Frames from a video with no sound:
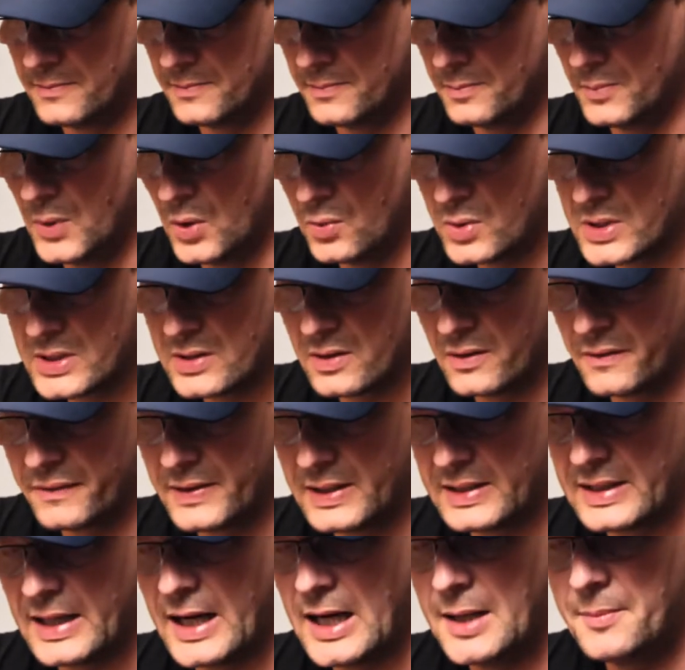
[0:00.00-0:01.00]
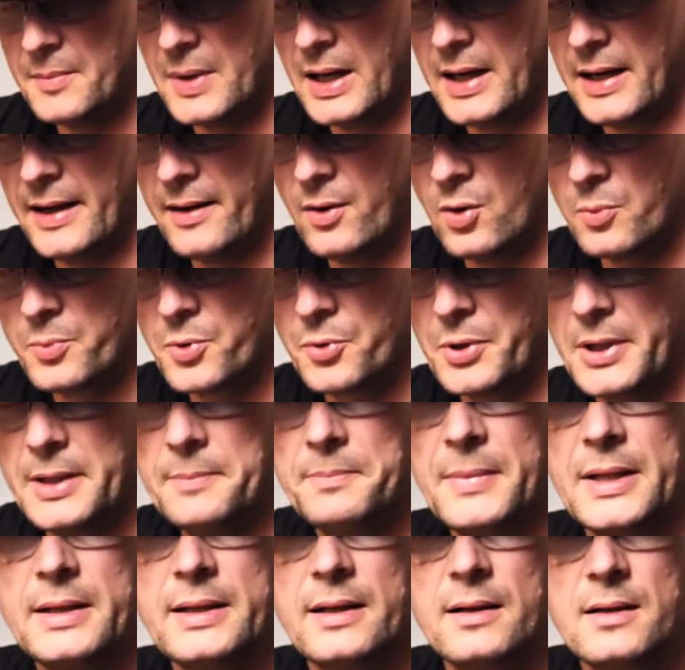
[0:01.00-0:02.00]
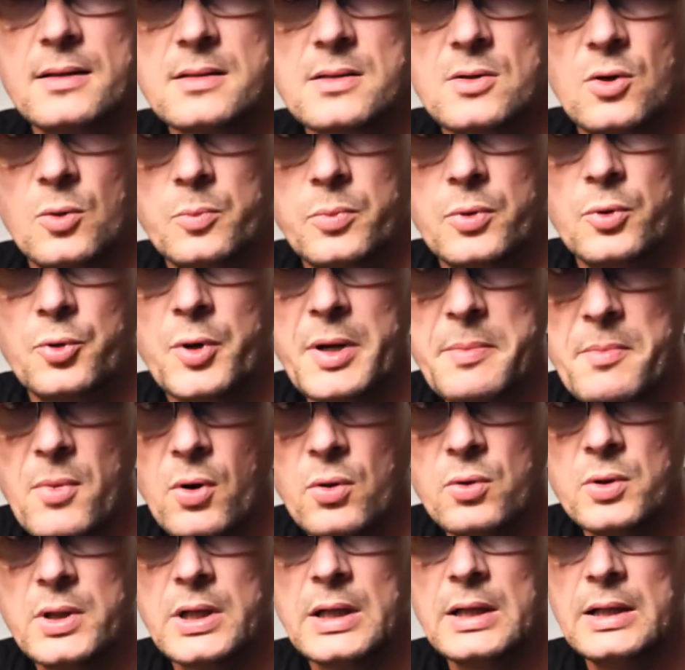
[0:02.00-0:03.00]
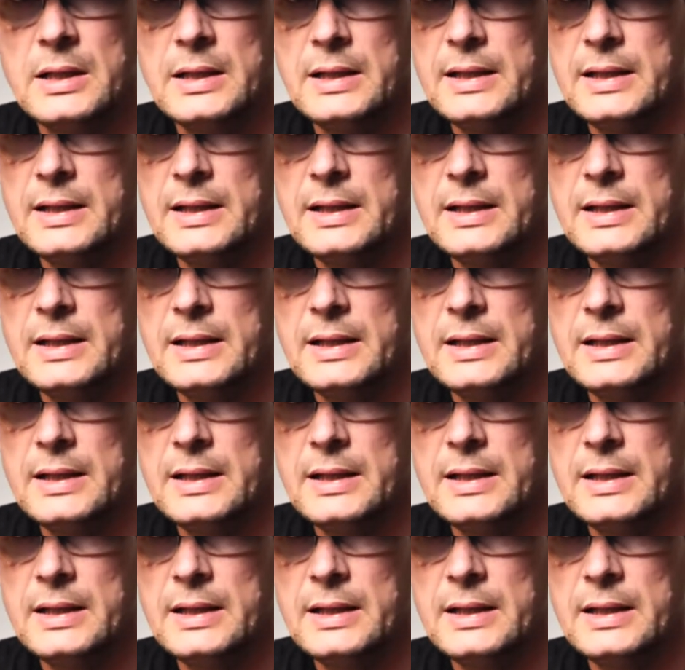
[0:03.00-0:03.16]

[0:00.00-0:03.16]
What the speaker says: Most of the time I operate my telescope remote,